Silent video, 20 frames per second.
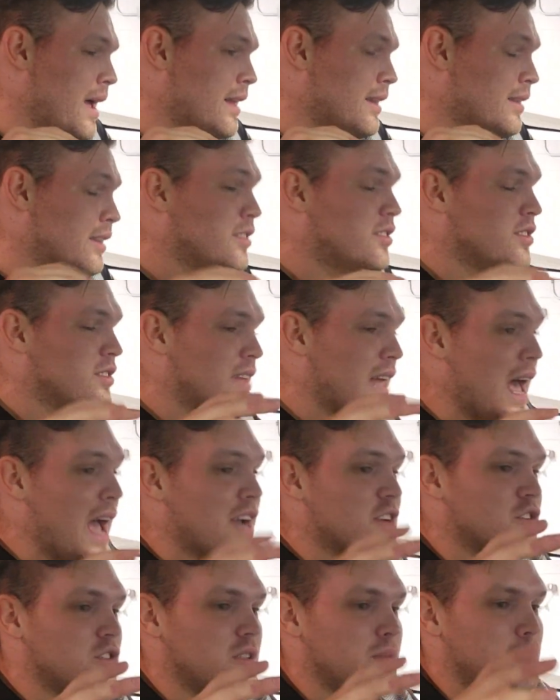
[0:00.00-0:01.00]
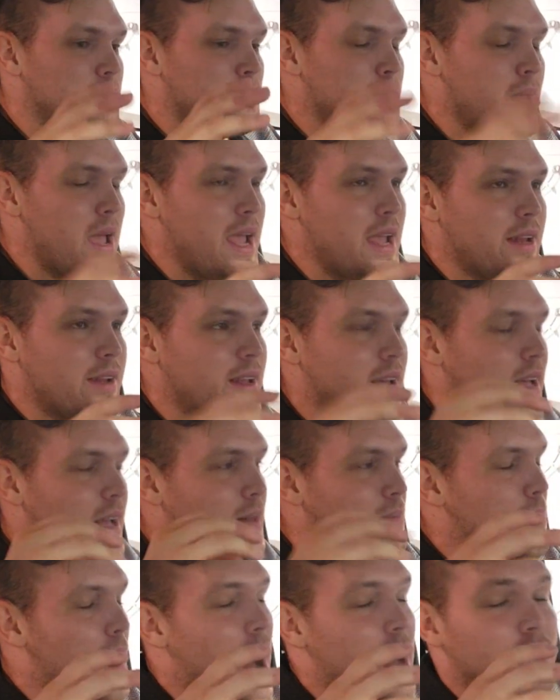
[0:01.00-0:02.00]
This is actually made
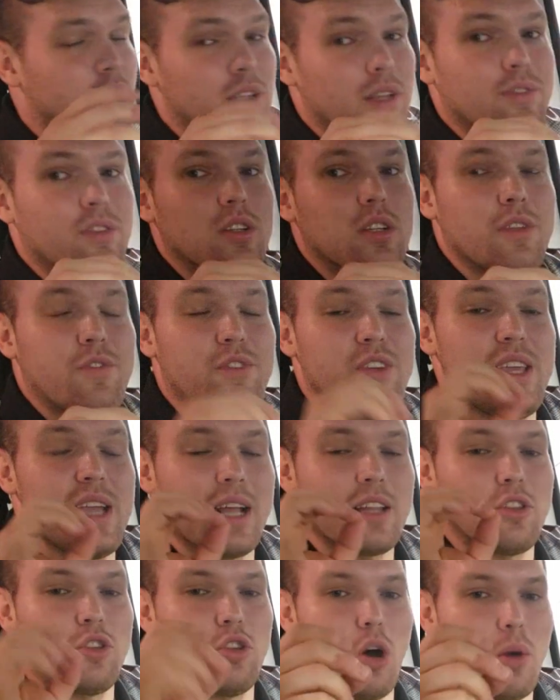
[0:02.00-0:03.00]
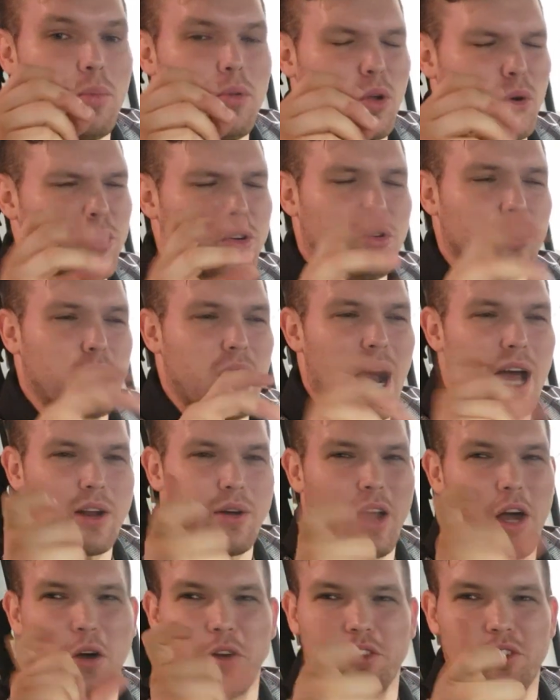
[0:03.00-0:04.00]
and modeled after the Fiat Doblo or Ducato.
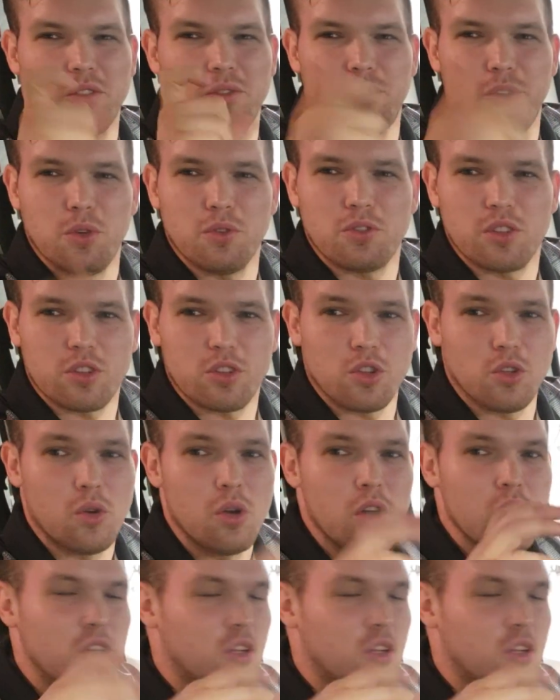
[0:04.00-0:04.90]
I always confuse the two.